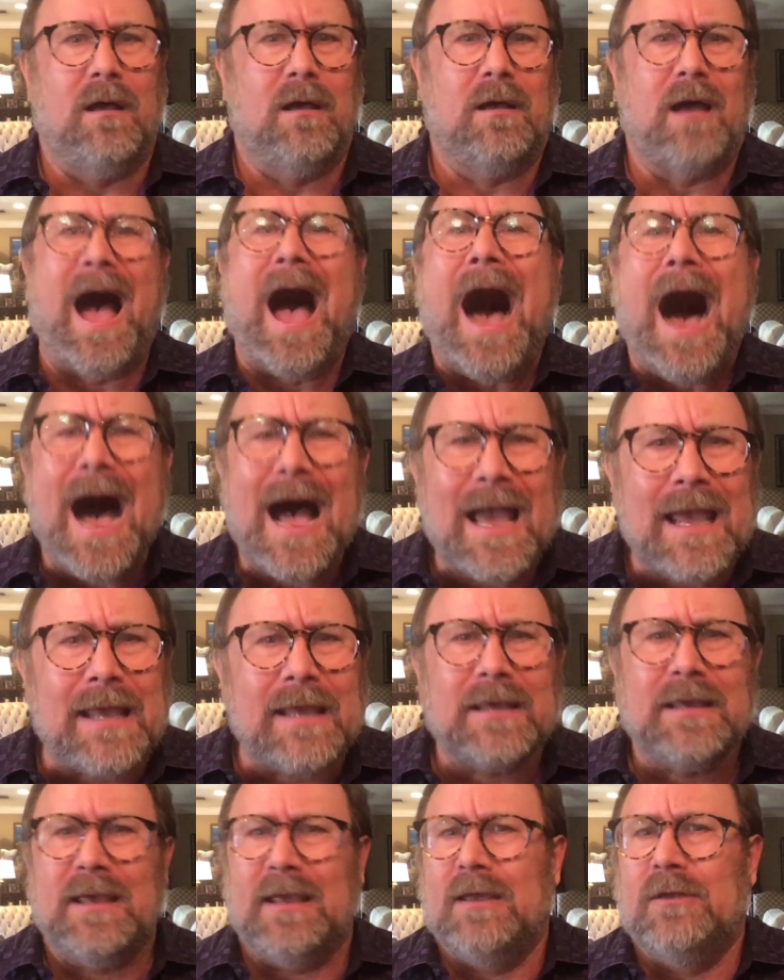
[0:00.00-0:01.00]

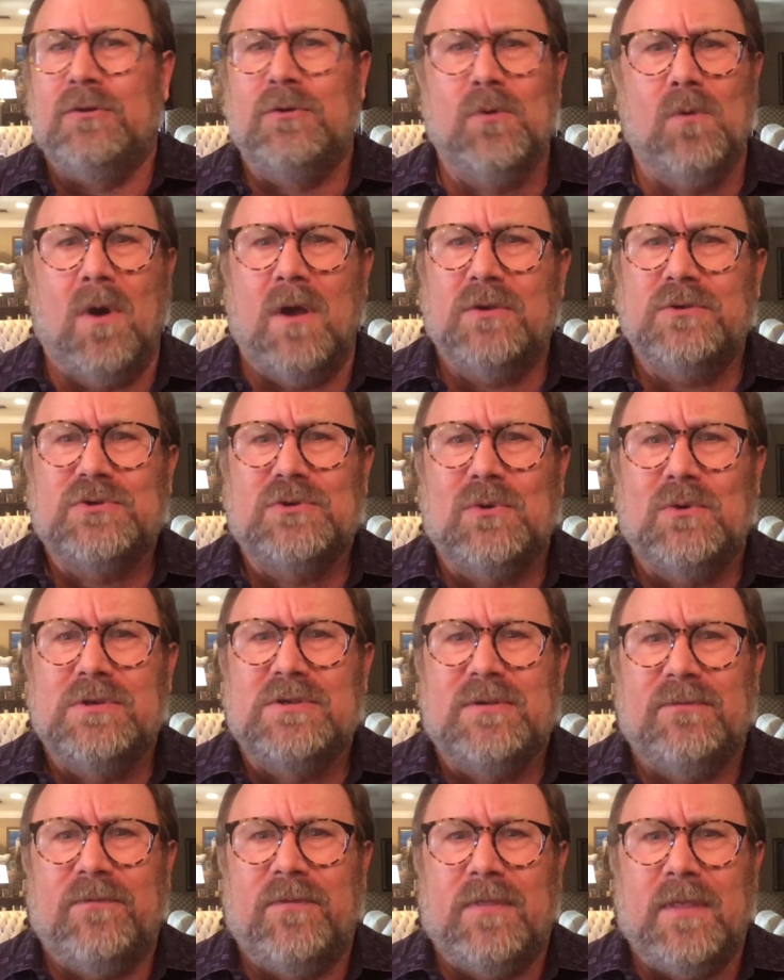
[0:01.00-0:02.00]
hike and do all sorts
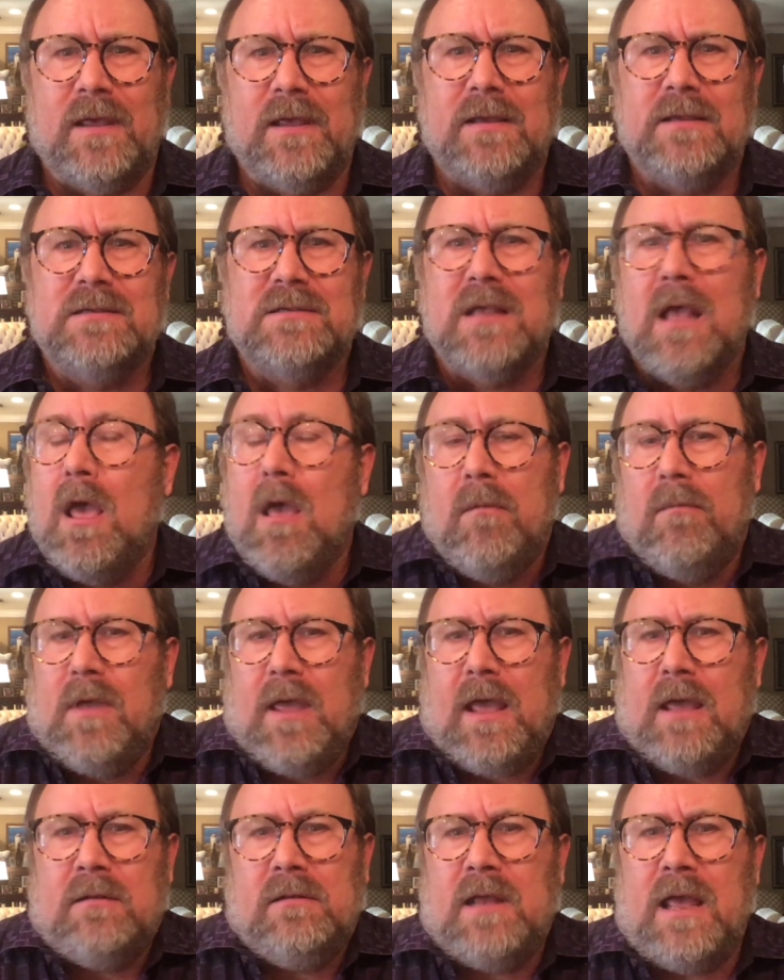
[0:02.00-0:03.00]
of things,
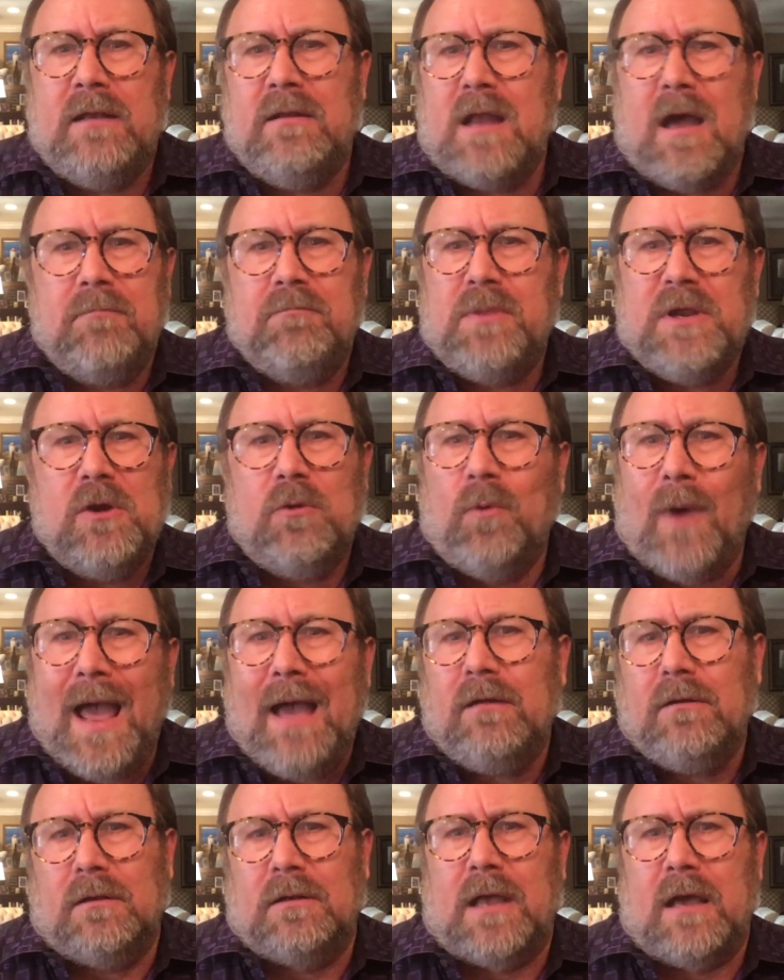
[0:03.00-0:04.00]
and not be
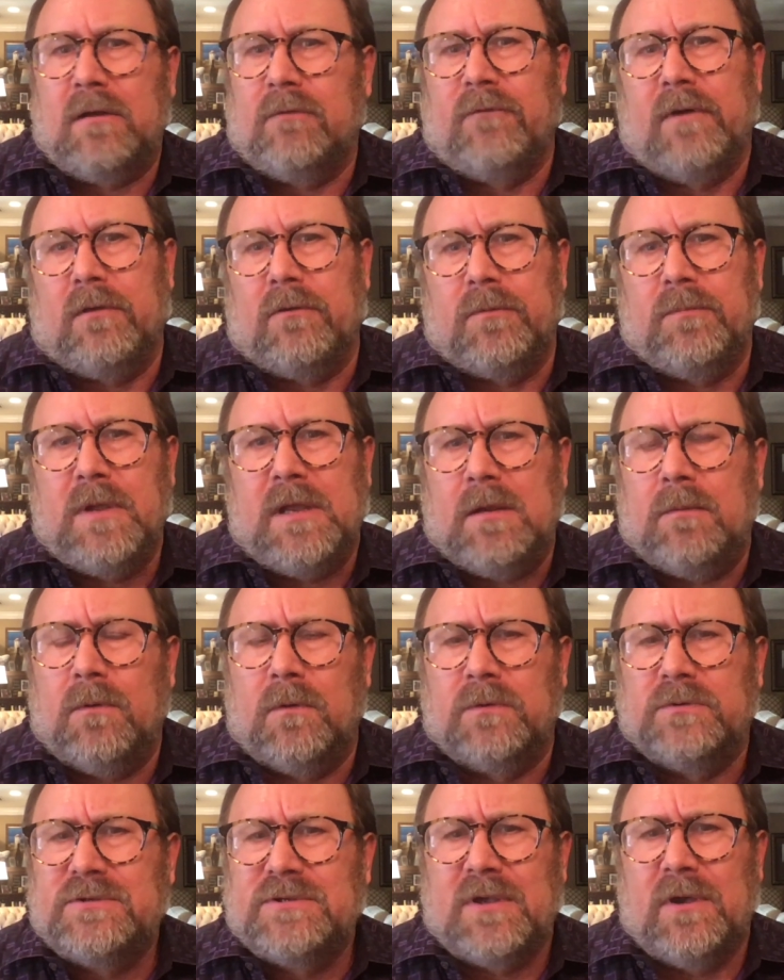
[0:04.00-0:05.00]
around a lot of other
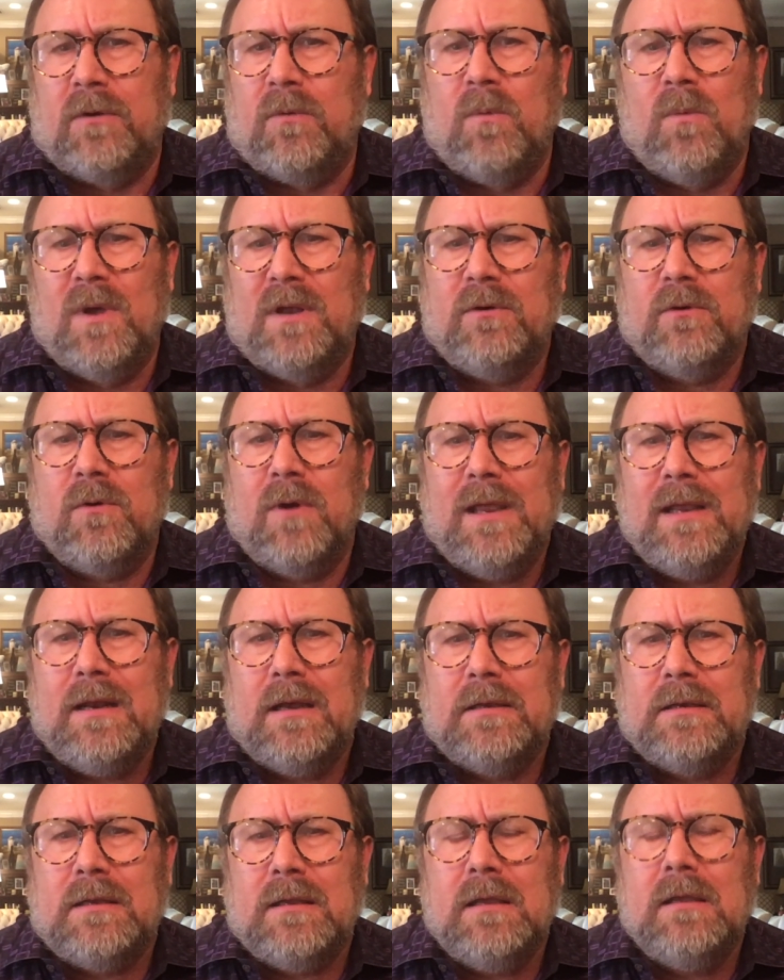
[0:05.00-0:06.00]
people. So what a great
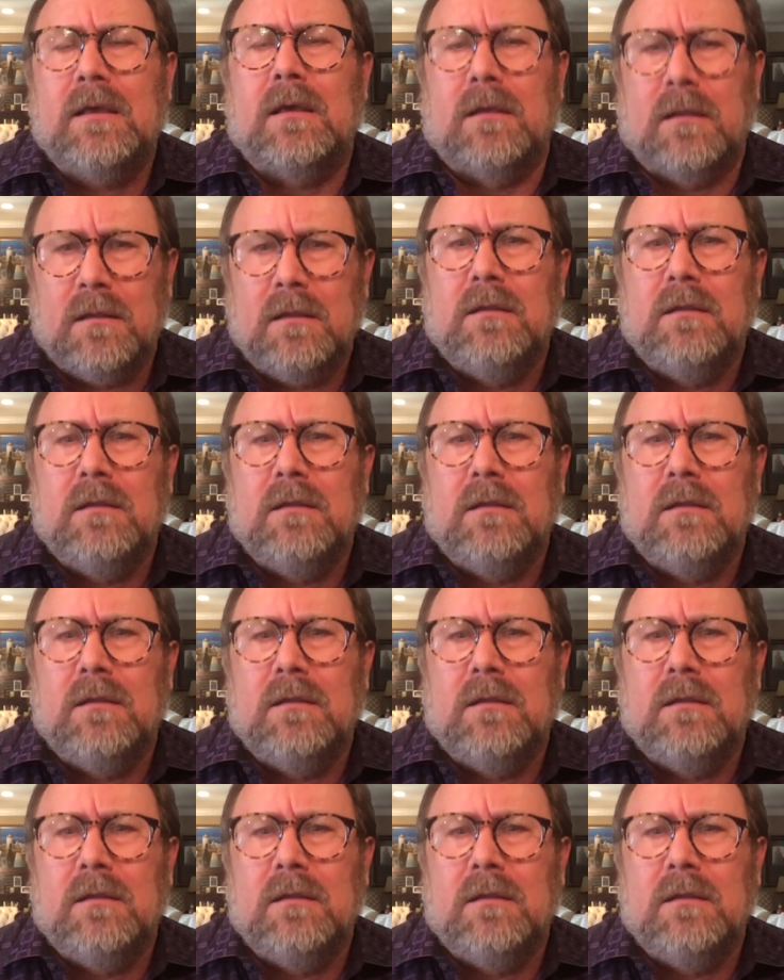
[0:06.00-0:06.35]
idea.